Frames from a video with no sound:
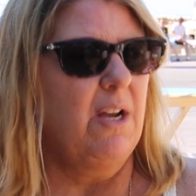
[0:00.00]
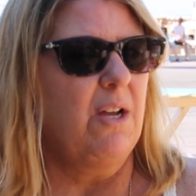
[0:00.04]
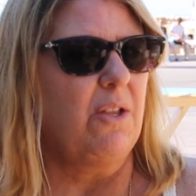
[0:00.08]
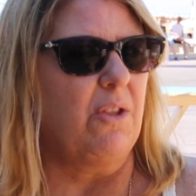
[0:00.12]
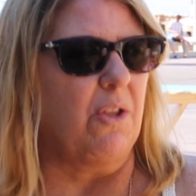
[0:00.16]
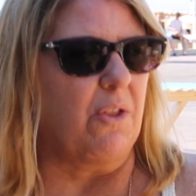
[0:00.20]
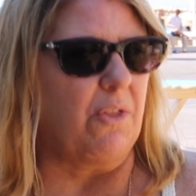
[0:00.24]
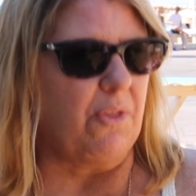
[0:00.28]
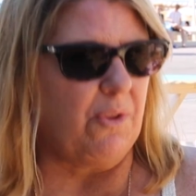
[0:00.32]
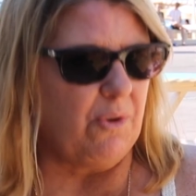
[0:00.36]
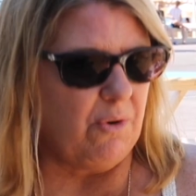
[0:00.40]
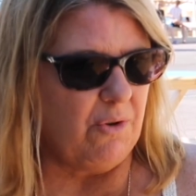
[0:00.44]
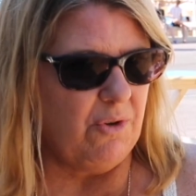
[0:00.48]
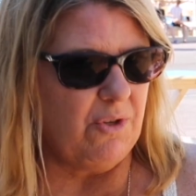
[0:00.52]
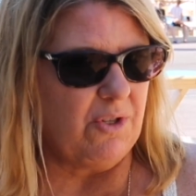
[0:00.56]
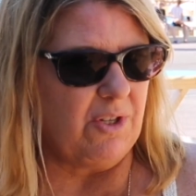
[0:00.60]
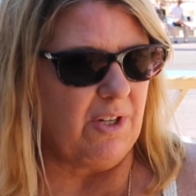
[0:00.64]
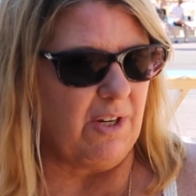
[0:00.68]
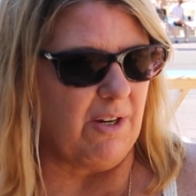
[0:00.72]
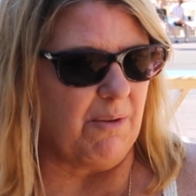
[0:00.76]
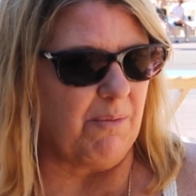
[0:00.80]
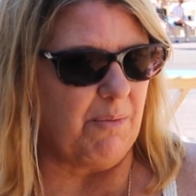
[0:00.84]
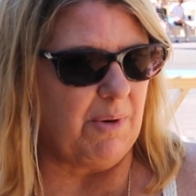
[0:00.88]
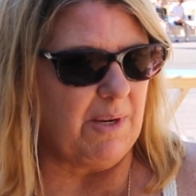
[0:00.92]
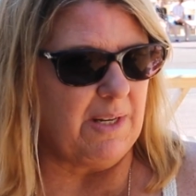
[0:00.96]
The third
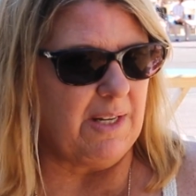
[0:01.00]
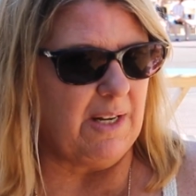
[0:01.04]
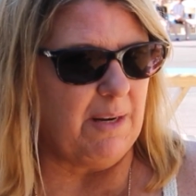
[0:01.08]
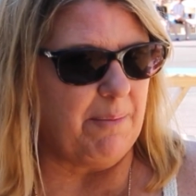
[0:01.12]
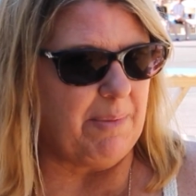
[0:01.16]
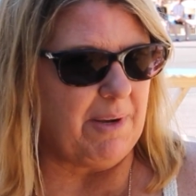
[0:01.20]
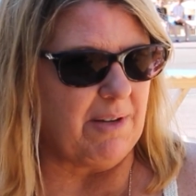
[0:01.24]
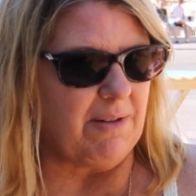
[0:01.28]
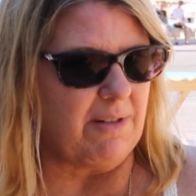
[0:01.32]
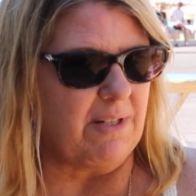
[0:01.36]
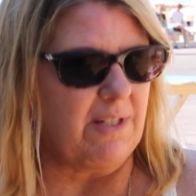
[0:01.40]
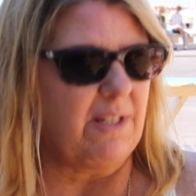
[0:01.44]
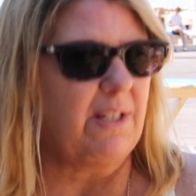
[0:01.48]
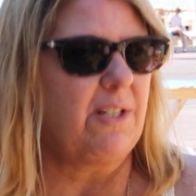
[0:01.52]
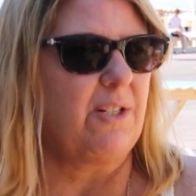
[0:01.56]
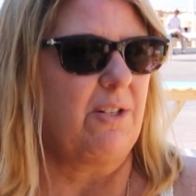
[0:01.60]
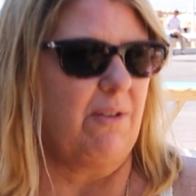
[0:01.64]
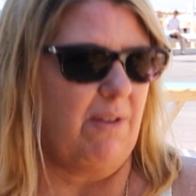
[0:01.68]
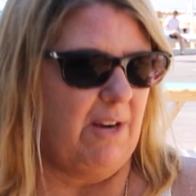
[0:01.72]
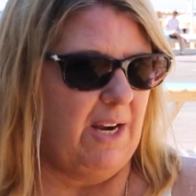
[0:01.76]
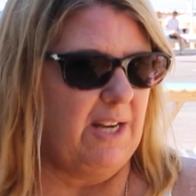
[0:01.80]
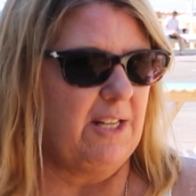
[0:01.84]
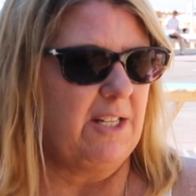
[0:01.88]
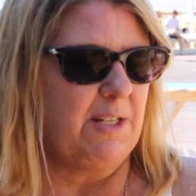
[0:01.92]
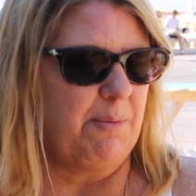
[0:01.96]
year we did about 6
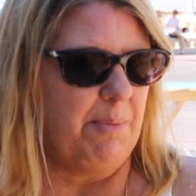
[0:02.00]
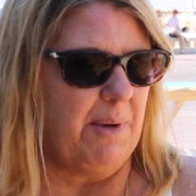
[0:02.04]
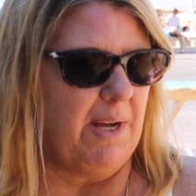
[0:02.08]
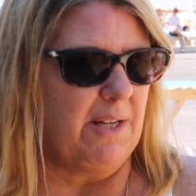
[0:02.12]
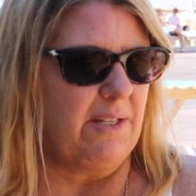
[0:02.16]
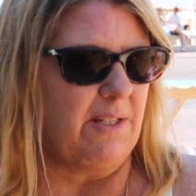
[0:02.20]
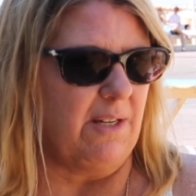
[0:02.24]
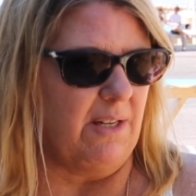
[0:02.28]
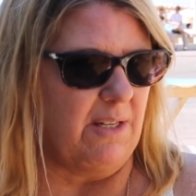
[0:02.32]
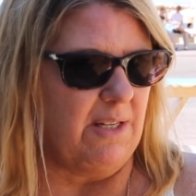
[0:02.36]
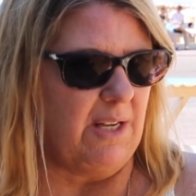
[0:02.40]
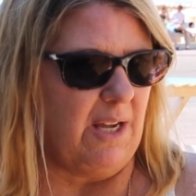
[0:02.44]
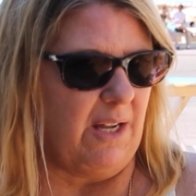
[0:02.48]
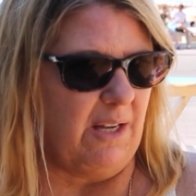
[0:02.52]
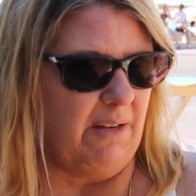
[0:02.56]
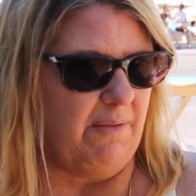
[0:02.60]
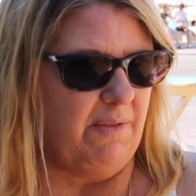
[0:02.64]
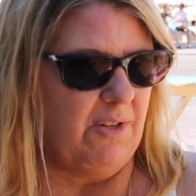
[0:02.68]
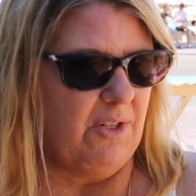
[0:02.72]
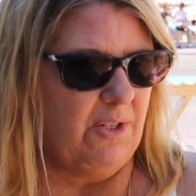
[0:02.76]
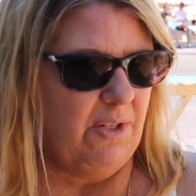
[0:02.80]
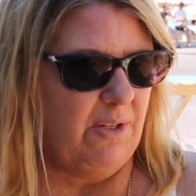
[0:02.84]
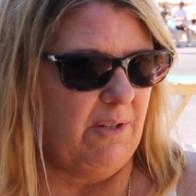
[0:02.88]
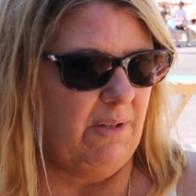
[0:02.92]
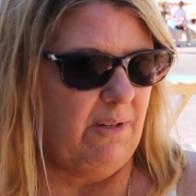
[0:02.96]
or 8 spots on
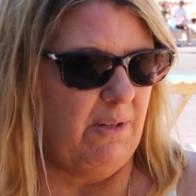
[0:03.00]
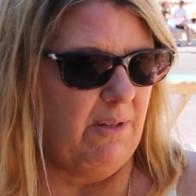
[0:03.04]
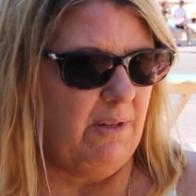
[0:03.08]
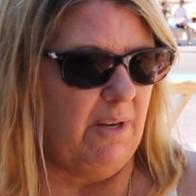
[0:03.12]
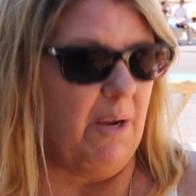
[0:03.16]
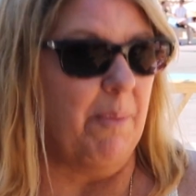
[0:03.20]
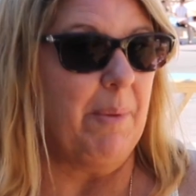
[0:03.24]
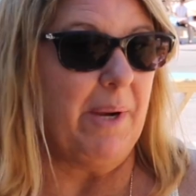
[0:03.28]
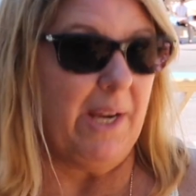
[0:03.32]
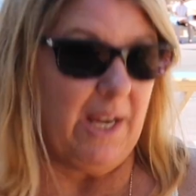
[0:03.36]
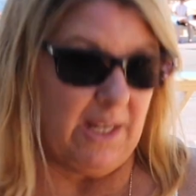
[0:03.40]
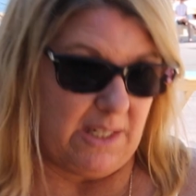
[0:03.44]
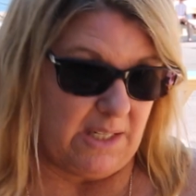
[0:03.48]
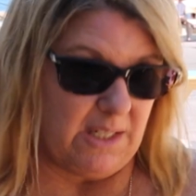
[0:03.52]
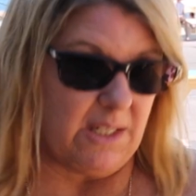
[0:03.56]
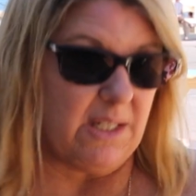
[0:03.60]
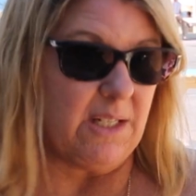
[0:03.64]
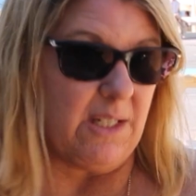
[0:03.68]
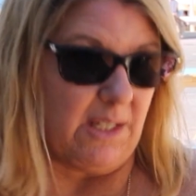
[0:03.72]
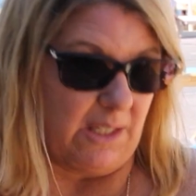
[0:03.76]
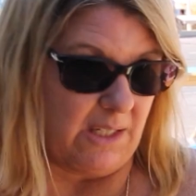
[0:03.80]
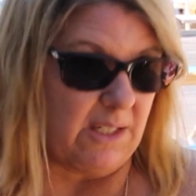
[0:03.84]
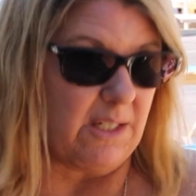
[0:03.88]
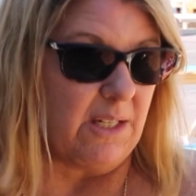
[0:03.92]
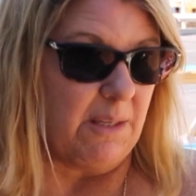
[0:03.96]
television, and we got to
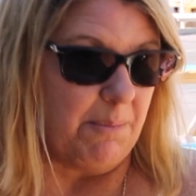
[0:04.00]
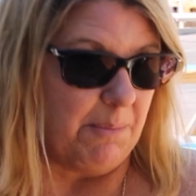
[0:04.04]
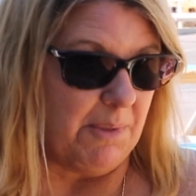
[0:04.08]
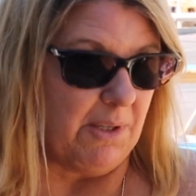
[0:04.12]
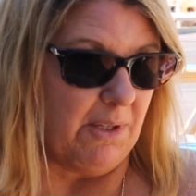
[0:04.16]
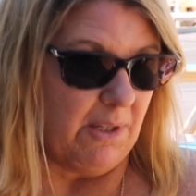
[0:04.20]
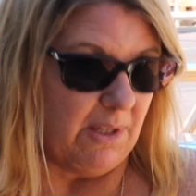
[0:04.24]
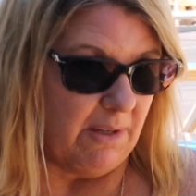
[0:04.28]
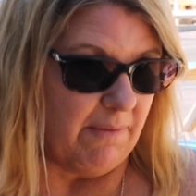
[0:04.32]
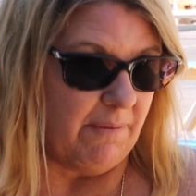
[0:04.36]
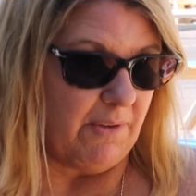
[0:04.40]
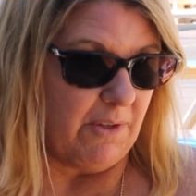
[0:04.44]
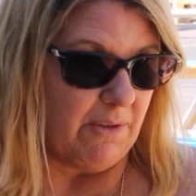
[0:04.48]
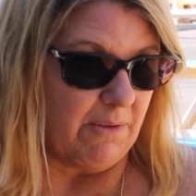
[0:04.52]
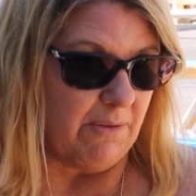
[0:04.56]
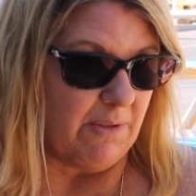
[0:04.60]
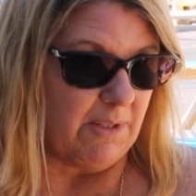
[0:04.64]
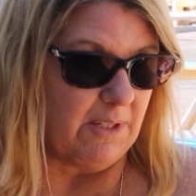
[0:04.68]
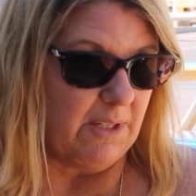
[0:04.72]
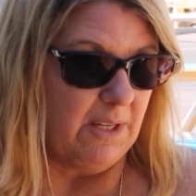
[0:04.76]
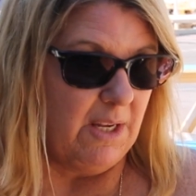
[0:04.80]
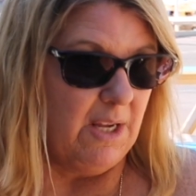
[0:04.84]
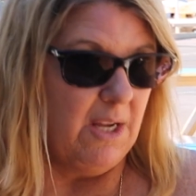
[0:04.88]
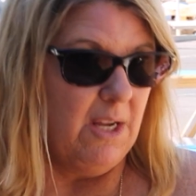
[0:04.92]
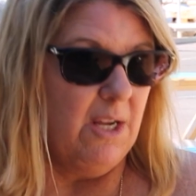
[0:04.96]
60 million
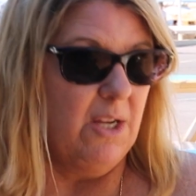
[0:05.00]
views.